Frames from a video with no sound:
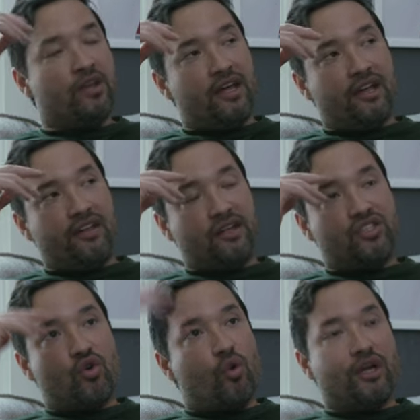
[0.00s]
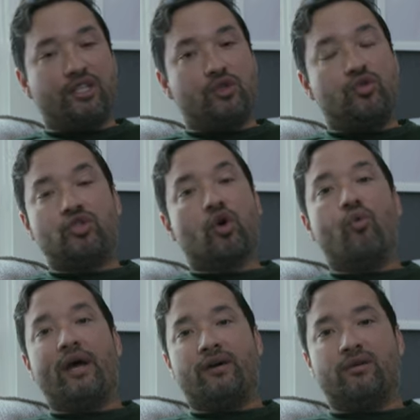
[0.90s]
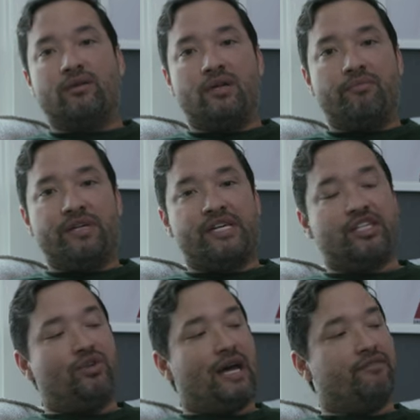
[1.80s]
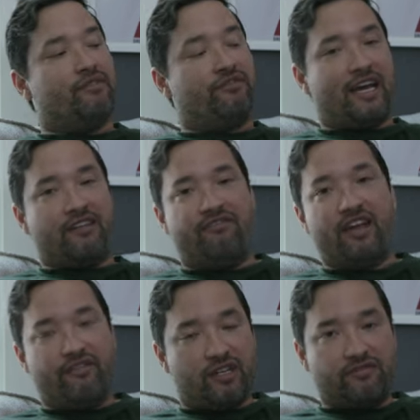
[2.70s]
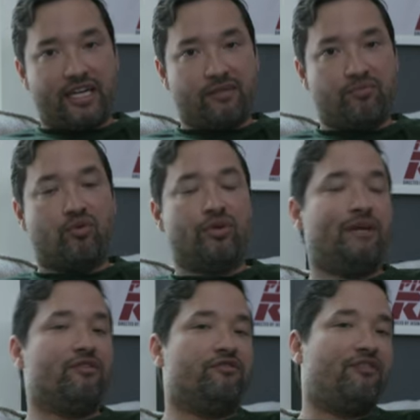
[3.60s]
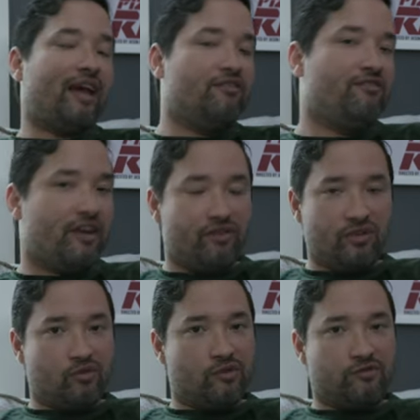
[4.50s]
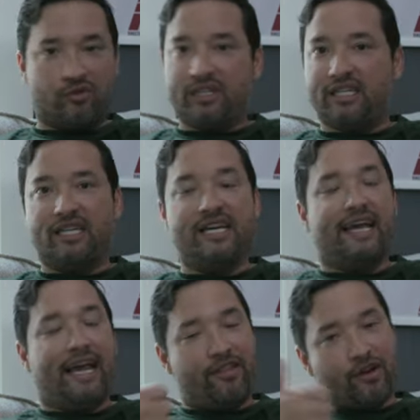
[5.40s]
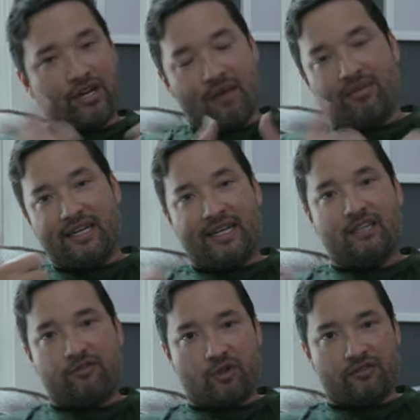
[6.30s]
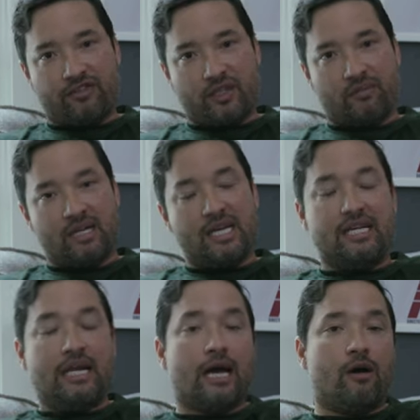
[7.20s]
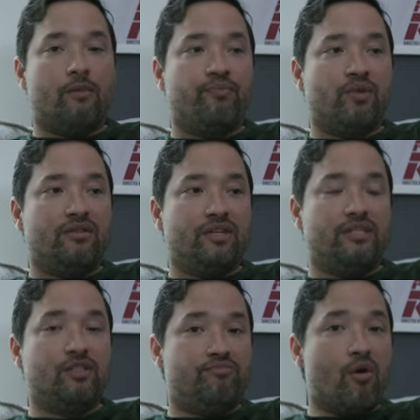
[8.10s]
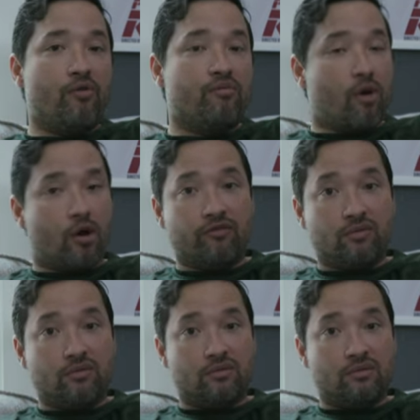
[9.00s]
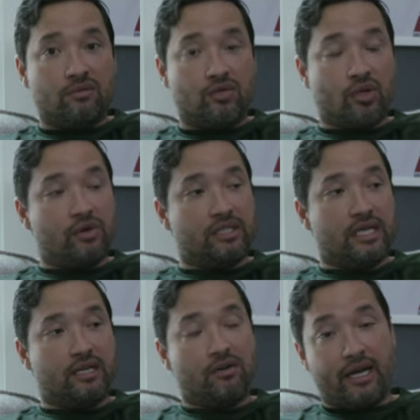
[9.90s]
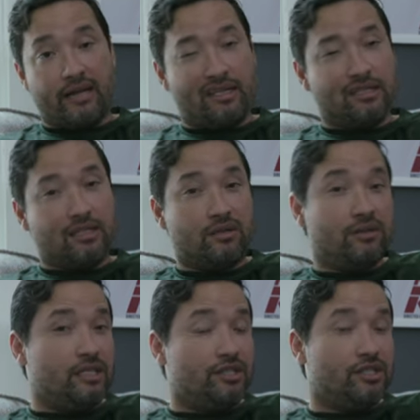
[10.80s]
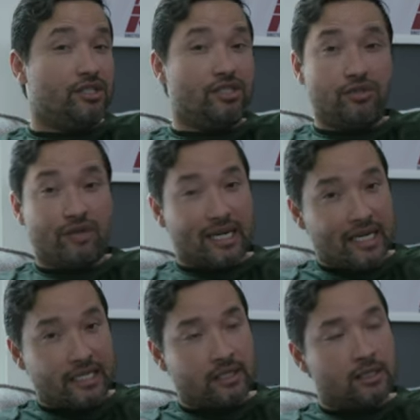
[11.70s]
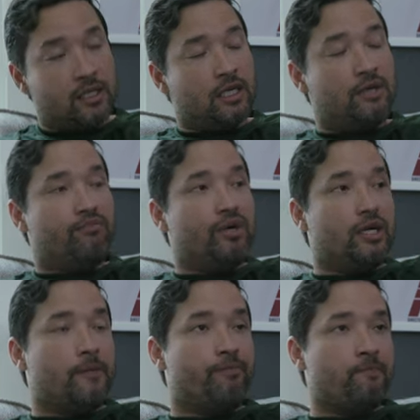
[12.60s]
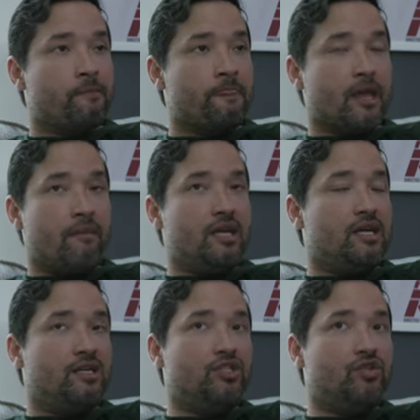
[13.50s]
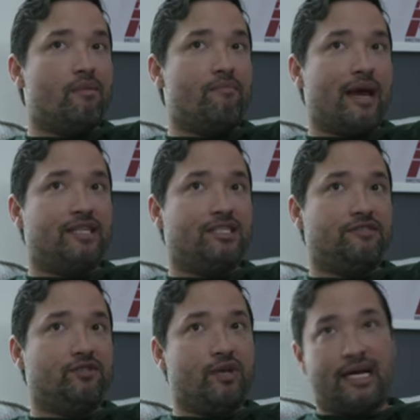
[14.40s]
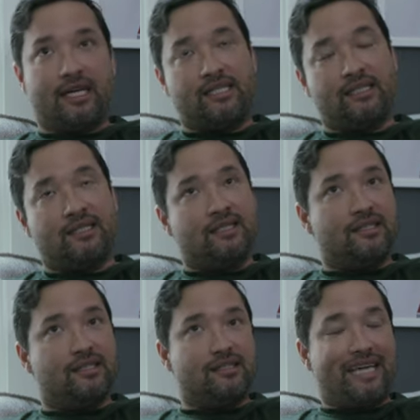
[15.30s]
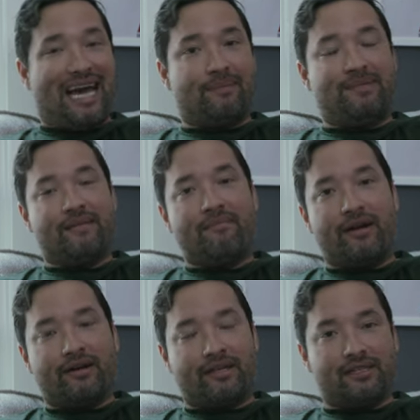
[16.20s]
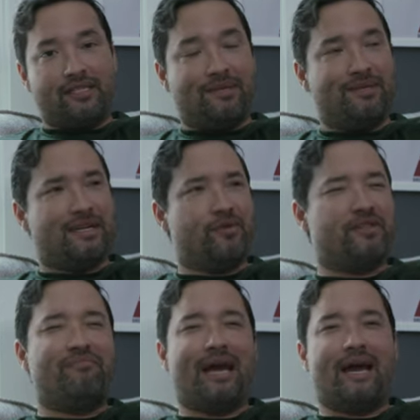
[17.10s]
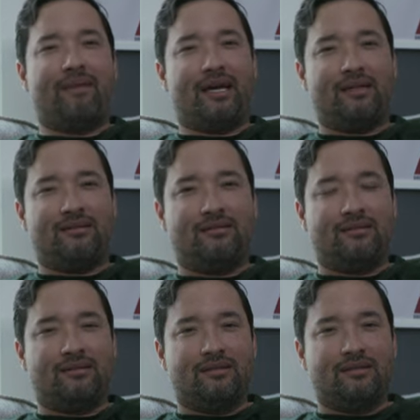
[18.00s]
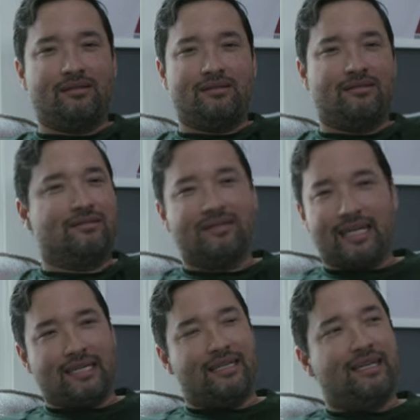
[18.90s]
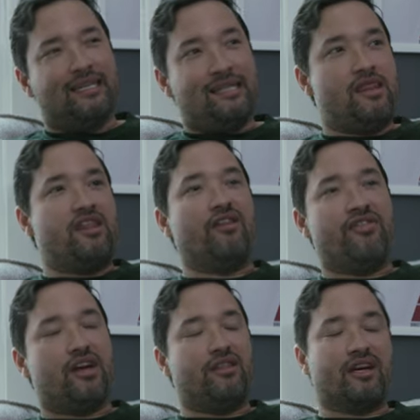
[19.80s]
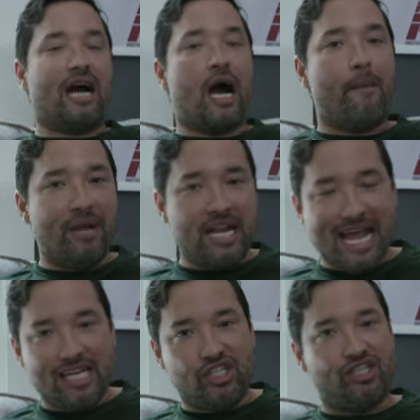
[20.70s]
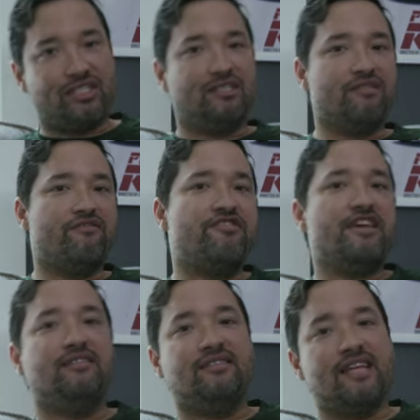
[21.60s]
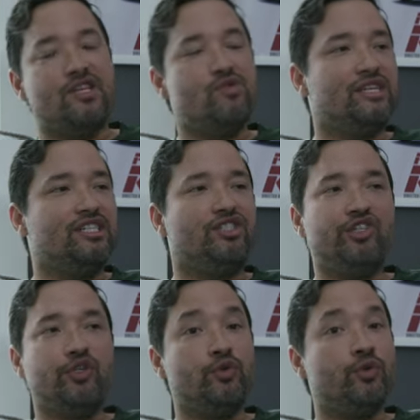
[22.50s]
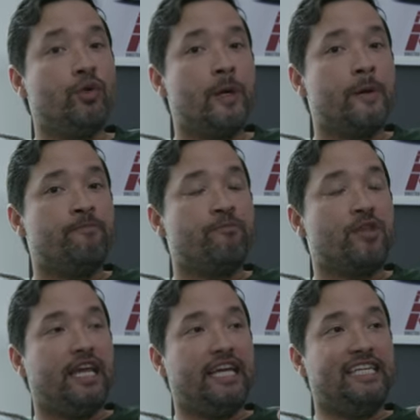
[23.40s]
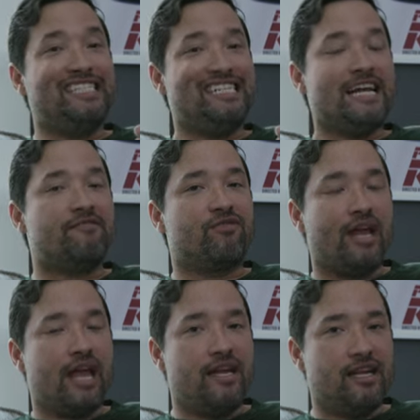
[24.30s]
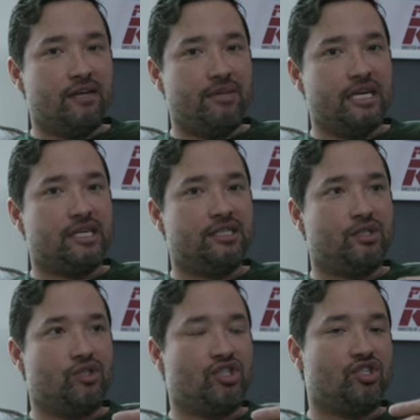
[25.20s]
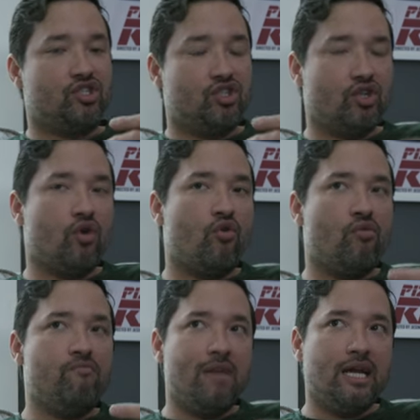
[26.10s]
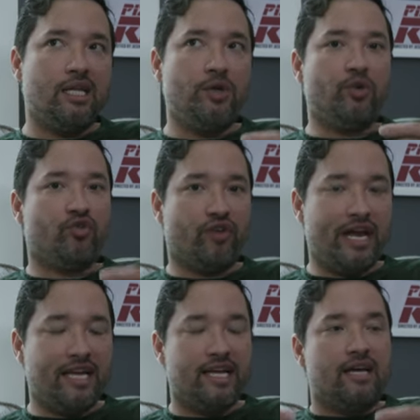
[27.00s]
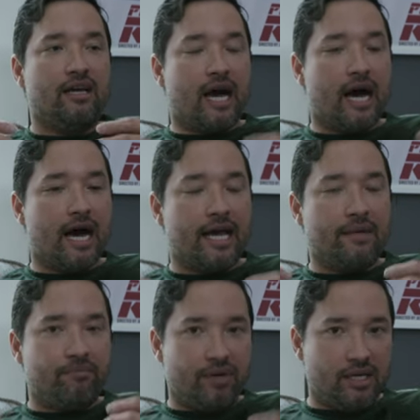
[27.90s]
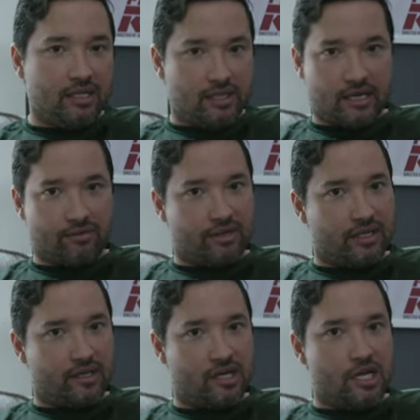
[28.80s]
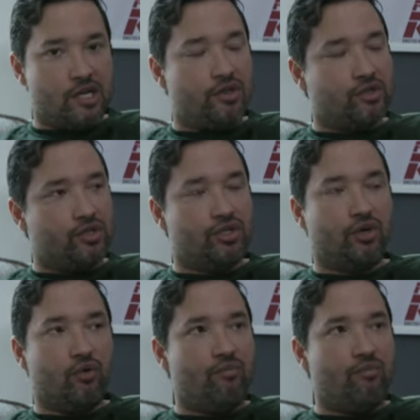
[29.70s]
it's going to do so well, because you have the fan favorite of Deadpool and you have the fan favorite of Wolverine, and they're coming together for a film. Now, this is both Marvel, so it's like, okay, that's a little easier to do, I guess. But, I mean, could you imagine if you had Captain America teaming up with Batman? Like, the combinations of things that you can do is never ending, because there's just so many great IPs out there. There's so